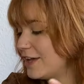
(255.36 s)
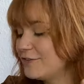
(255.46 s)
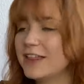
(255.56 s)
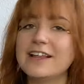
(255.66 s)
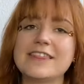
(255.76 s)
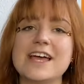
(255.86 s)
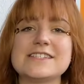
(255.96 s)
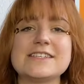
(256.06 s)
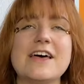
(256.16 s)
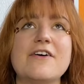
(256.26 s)
and I feel like
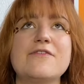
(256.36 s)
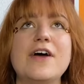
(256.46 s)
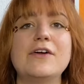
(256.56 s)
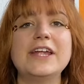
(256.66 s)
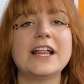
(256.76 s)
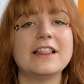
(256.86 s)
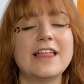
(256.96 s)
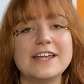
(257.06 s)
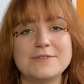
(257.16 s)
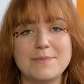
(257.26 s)
that's a very
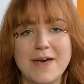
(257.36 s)
laid